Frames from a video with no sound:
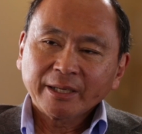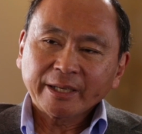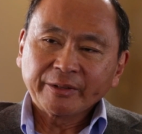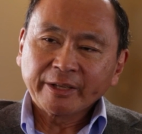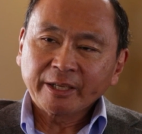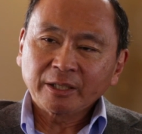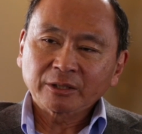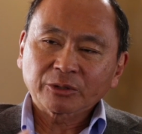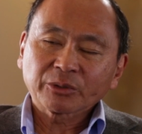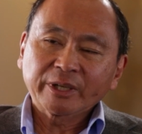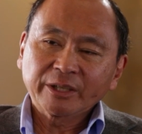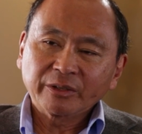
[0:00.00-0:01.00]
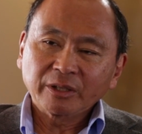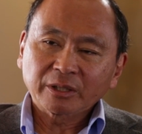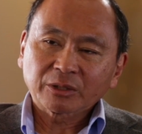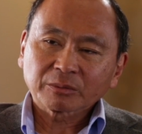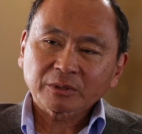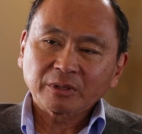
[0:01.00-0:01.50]
and then created
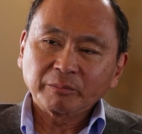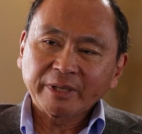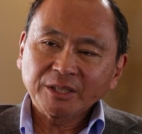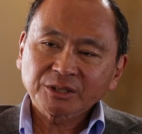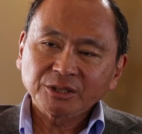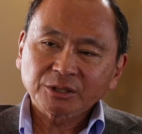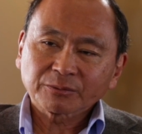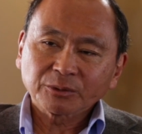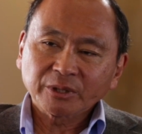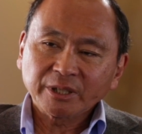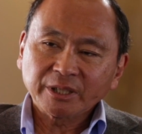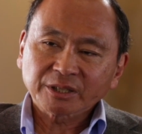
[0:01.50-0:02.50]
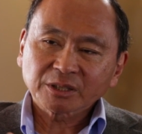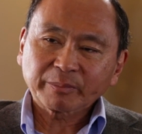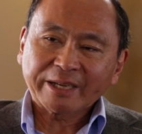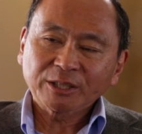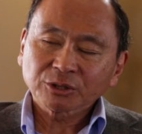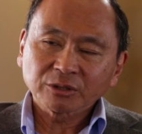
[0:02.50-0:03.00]
the basis for the
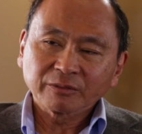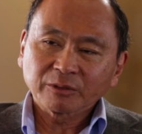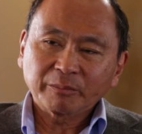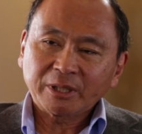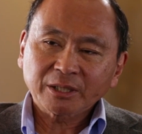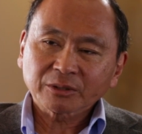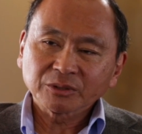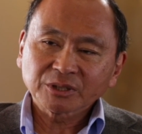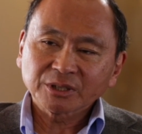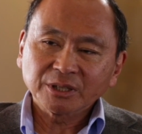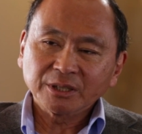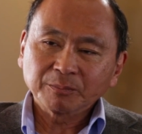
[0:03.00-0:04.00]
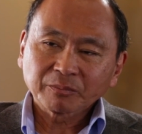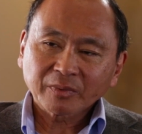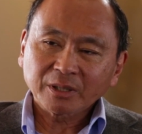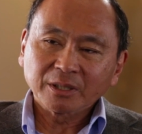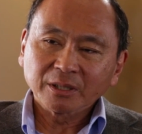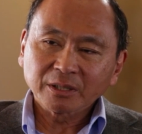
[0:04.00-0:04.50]
expansion of democracy
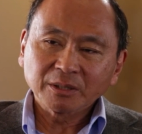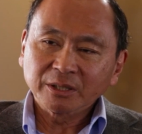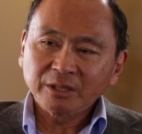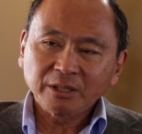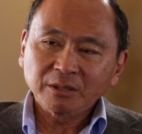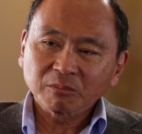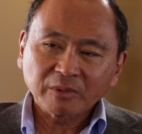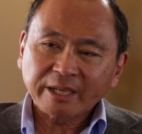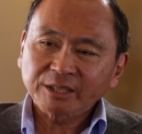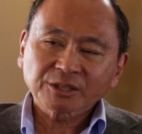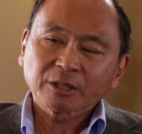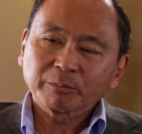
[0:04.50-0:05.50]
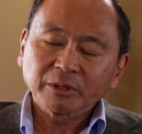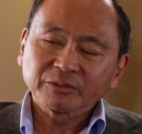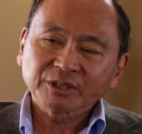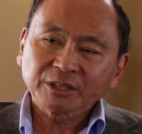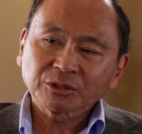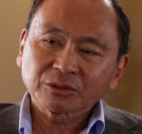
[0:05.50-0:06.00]
in the last couple of
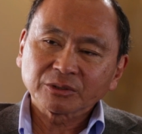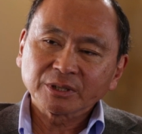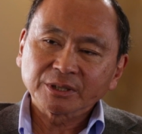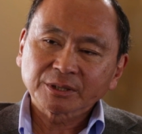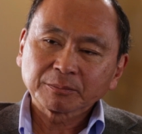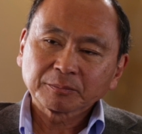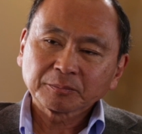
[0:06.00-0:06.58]
centuries.